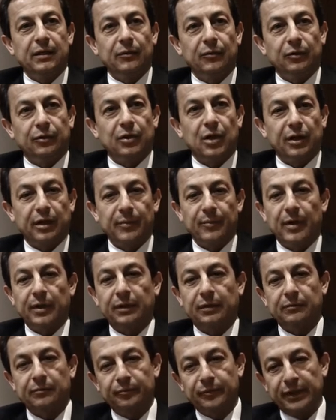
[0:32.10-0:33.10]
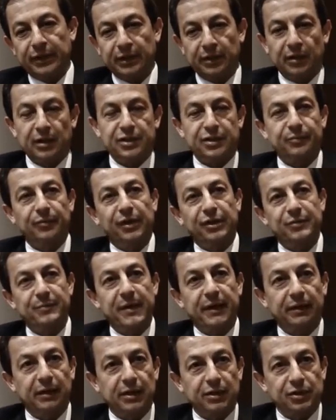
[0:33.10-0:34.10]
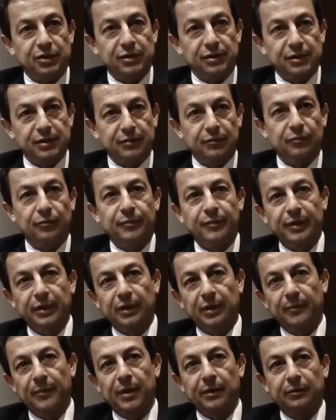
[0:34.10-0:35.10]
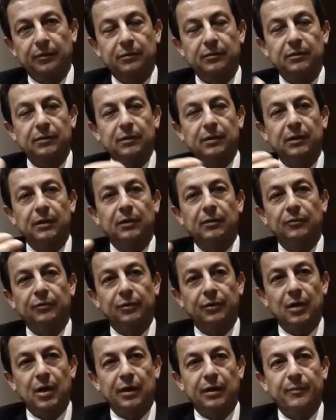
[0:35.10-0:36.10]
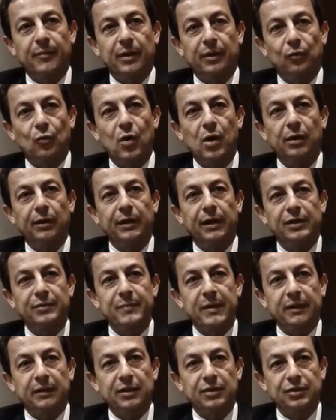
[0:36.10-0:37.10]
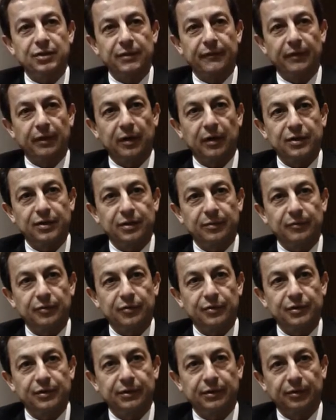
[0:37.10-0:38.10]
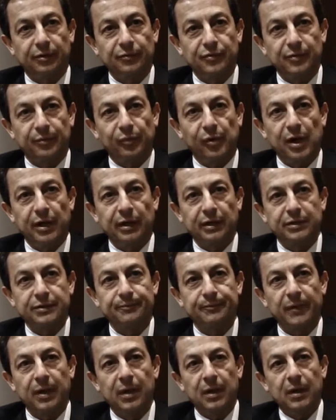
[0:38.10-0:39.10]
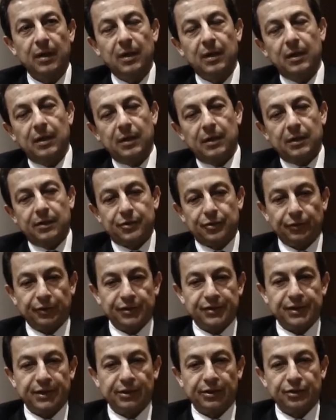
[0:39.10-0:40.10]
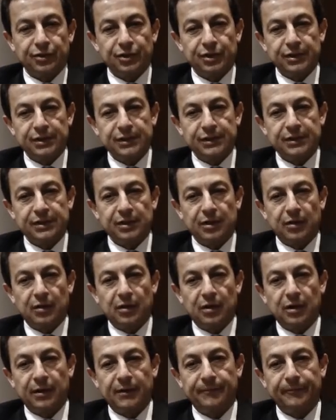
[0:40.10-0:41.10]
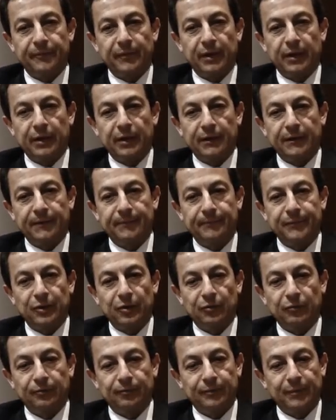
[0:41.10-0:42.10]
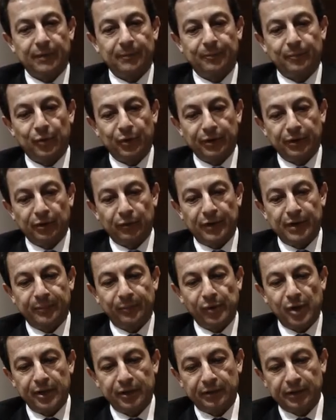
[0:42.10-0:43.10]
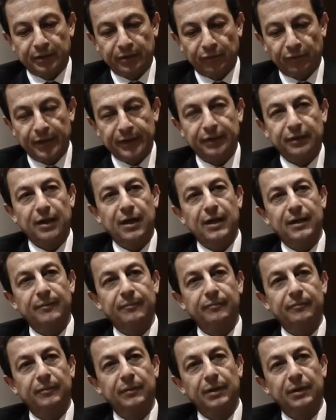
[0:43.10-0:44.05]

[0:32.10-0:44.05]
And we're talking about meeting customer expectations. We're meeting about, you know, we're talking about quality expectations of our customers in terms of products. So the synergies are, um, you know, putting the right product at the right time